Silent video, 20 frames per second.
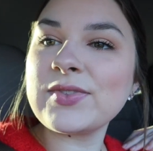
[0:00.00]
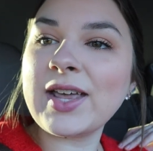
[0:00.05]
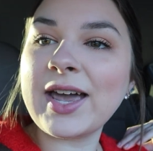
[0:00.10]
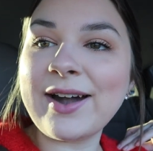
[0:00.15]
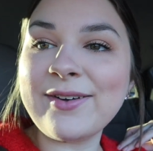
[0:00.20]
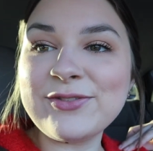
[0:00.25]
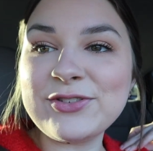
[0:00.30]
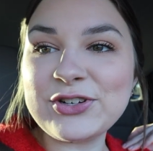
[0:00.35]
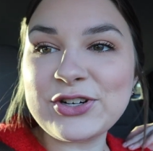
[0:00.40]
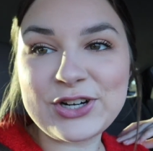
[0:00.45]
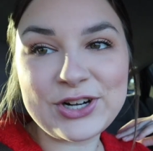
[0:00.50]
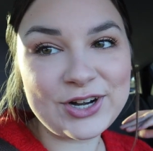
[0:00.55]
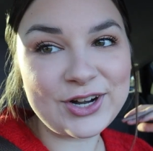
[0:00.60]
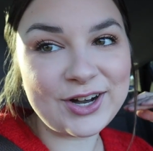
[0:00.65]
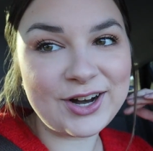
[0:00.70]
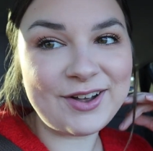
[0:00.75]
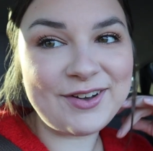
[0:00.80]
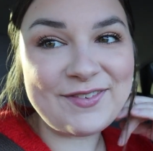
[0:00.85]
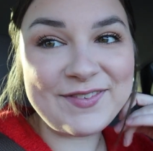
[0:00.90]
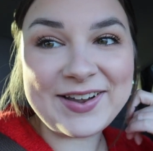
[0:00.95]

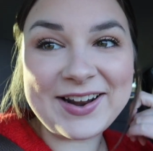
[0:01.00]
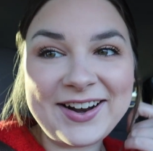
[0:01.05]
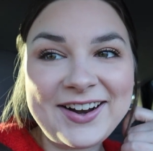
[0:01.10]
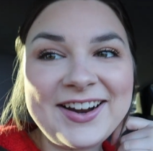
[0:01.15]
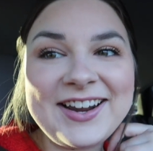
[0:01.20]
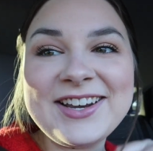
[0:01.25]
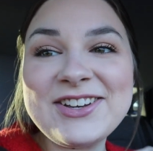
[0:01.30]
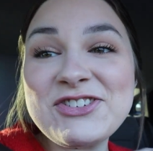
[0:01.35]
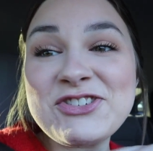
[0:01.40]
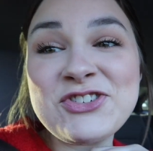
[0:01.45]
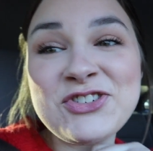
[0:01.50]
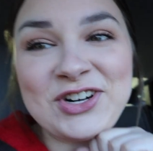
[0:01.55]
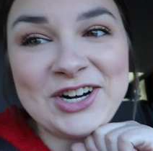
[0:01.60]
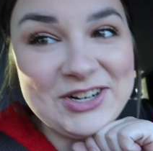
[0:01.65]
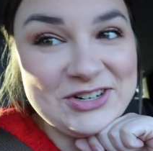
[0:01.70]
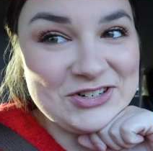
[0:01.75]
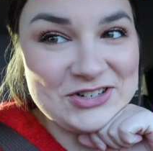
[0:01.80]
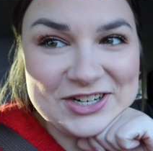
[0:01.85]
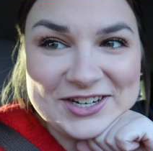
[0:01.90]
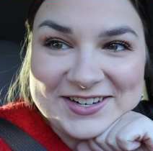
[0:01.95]
After a very
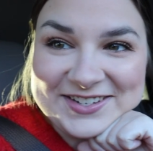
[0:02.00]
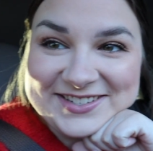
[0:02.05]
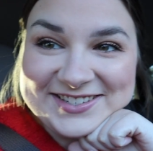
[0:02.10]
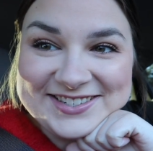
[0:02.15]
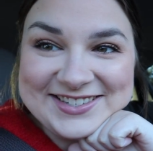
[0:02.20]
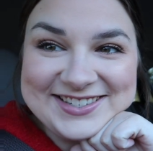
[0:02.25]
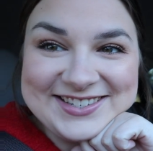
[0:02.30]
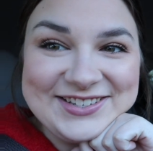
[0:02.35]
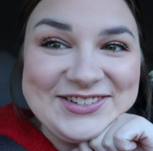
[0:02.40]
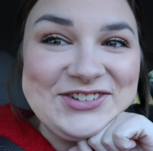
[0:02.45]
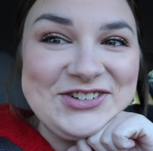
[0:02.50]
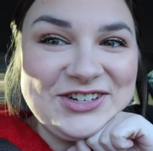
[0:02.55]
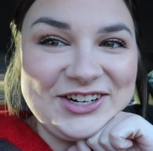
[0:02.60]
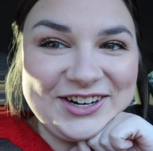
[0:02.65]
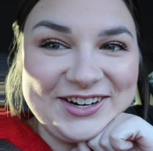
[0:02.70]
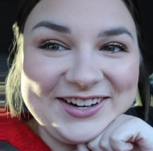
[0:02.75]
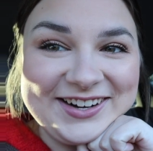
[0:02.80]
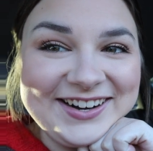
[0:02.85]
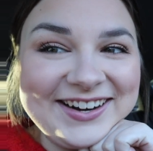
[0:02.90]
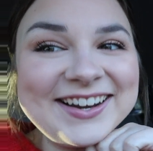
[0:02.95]
treacherous
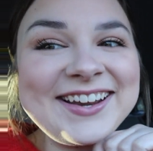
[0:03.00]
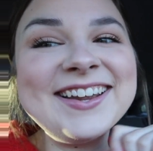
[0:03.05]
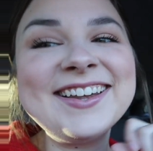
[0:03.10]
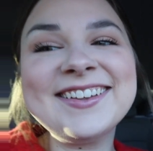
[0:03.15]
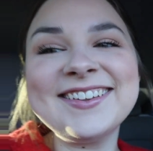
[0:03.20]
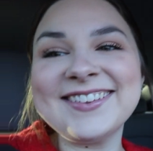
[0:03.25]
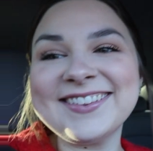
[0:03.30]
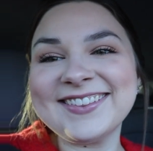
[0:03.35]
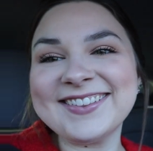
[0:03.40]
journey,